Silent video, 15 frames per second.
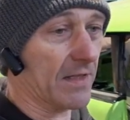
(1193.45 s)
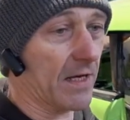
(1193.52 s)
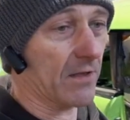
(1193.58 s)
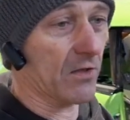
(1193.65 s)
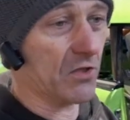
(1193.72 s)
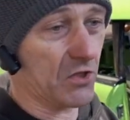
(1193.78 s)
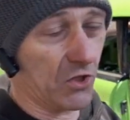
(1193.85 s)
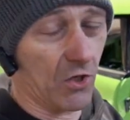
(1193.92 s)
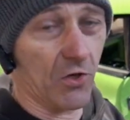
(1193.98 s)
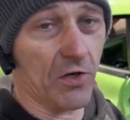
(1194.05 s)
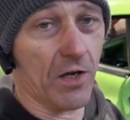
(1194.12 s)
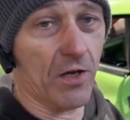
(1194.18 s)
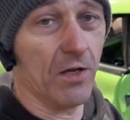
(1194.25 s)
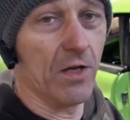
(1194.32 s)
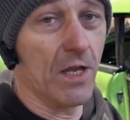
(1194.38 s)
I can assure
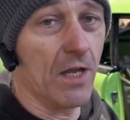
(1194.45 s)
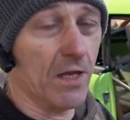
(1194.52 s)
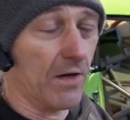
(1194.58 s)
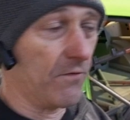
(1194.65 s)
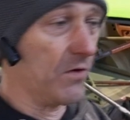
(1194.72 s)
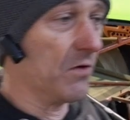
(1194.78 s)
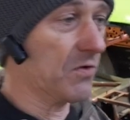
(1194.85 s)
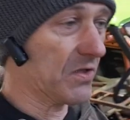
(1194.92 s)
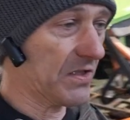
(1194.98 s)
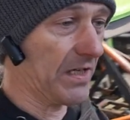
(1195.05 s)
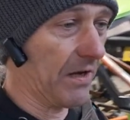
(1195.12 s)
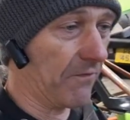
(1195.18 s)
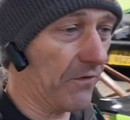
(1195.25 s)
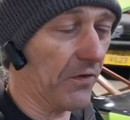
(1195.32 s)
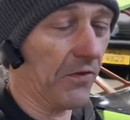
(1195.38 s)
you, if you
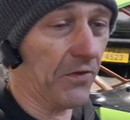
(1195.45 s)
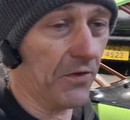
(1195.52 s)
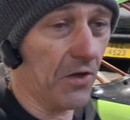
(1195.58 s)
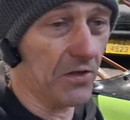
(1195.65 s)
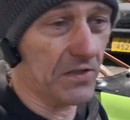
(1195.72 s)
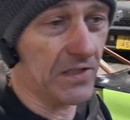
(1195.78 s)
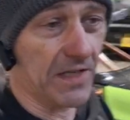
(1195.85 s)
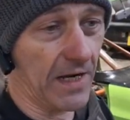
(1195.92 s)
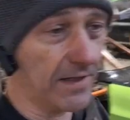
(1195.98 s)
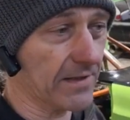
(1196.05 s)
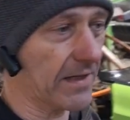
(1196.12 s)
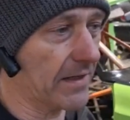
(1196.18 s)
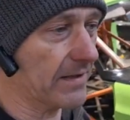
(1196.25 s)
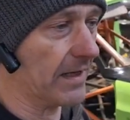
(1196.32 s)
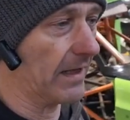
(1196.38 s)
sit for 30
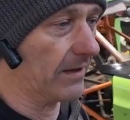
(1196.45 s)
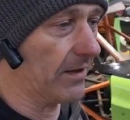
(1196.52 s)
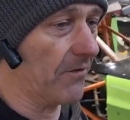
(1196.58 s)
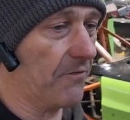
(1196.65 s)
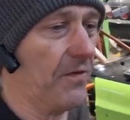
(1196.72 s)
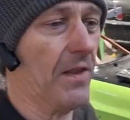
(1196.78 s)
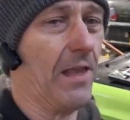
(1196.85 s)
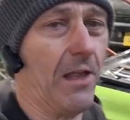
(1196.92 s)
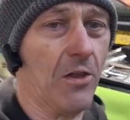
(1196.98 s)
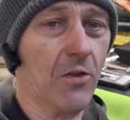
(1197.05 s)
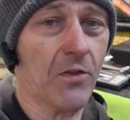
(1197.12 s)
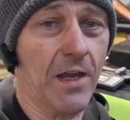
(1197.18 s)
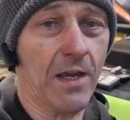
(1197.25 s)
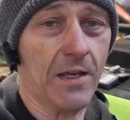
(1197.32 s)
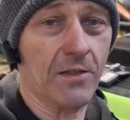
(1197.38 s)
seconds exactly and feel how
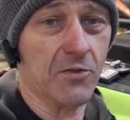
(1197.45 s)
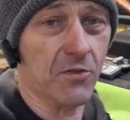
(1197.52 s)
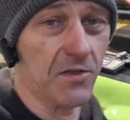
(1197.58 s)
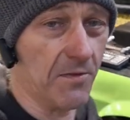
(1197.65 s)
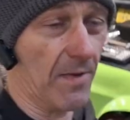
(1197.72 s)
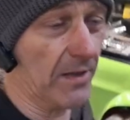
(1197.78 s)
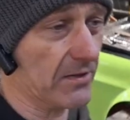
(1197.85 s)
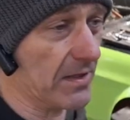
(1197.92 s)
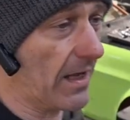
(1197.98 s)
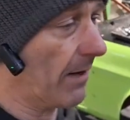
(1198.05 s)
long that is, just imagine